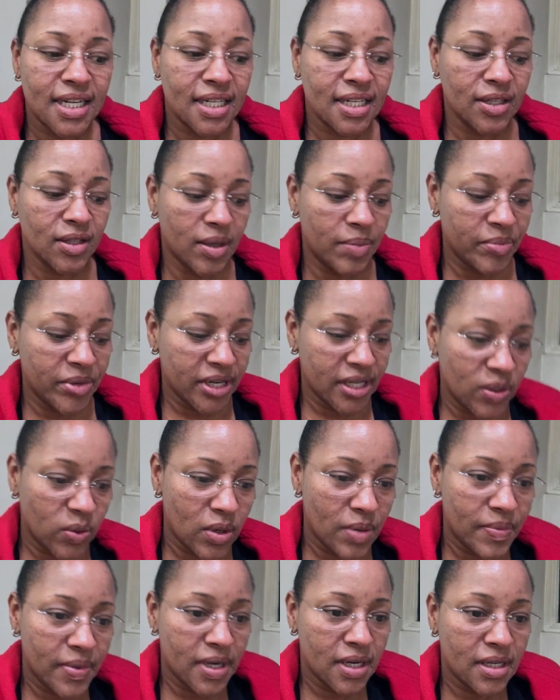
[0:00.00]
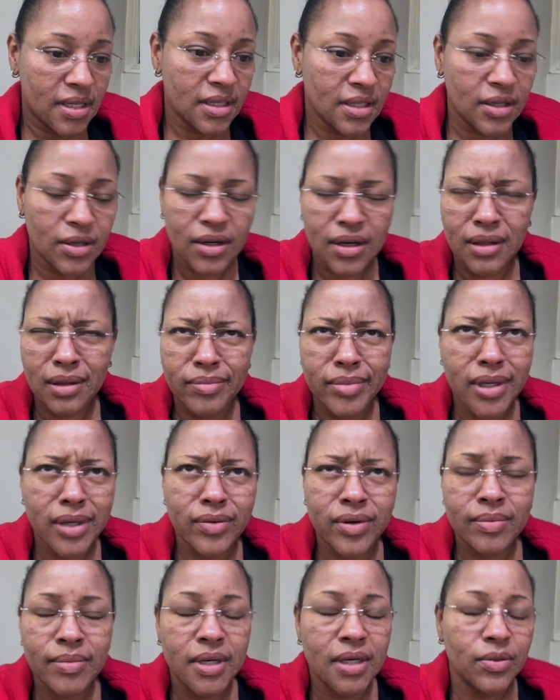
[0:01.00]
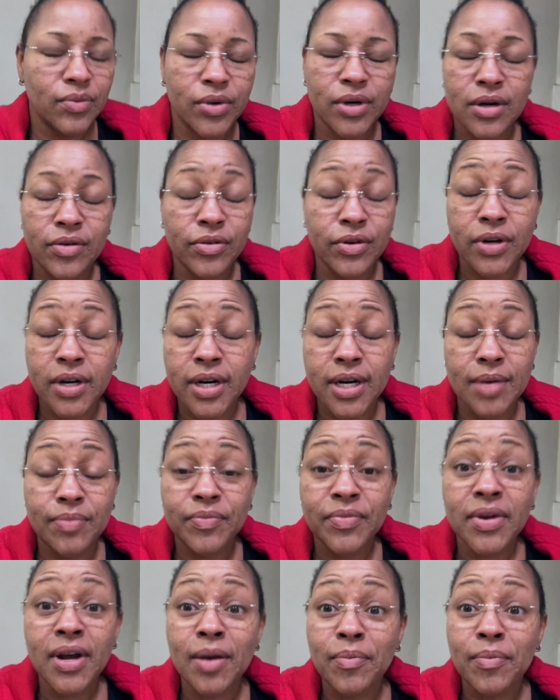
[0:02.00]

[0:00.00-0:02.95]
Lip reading: Columbia Women, wherever I am.